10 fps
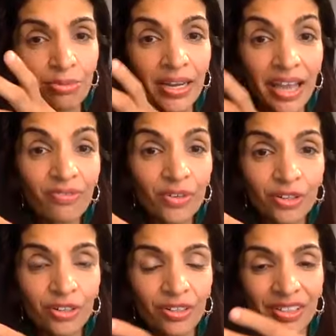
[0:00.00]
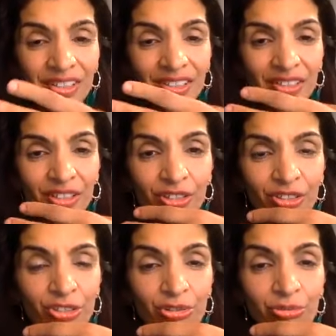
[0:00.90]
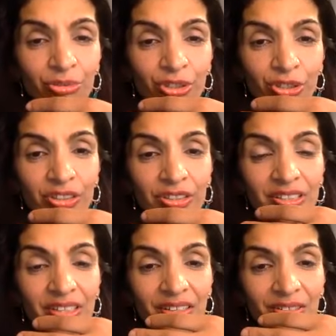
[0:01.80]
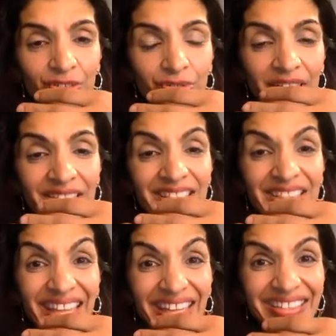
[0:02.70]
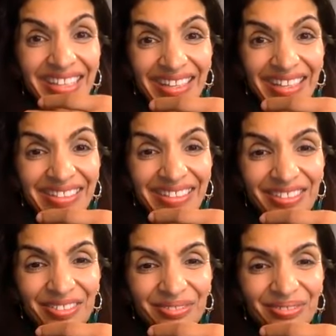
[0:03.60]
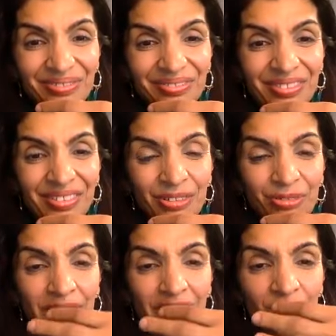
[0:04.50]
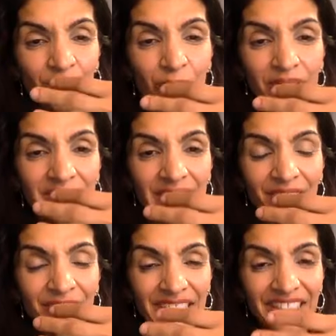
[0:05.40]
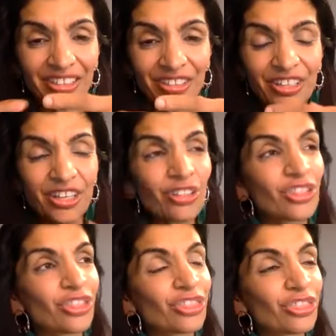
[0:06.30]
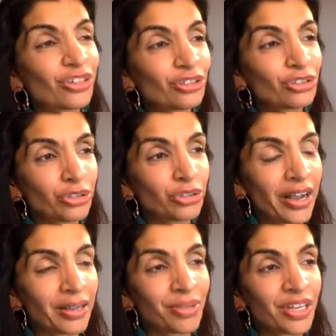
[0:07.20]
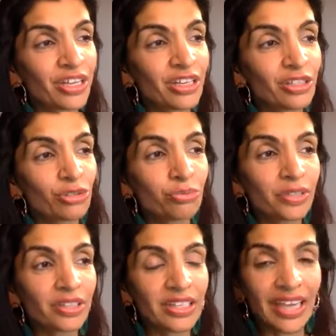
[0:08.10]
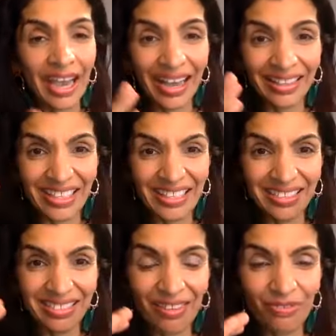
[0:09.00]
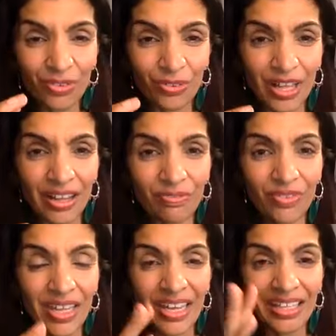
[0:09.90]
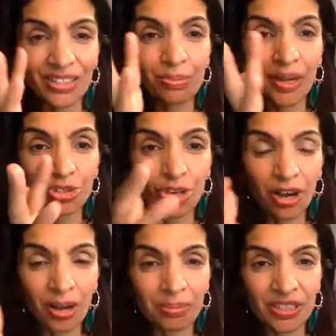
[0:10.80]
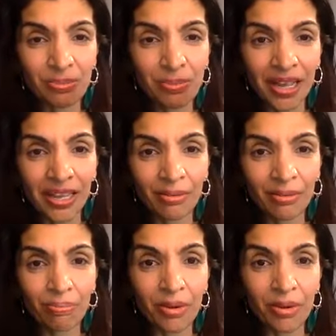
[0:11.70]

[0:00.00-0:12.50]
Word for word: whatever, you could transcend it, whatever was down here. The third tribe is really at this level of it's my job, it's my,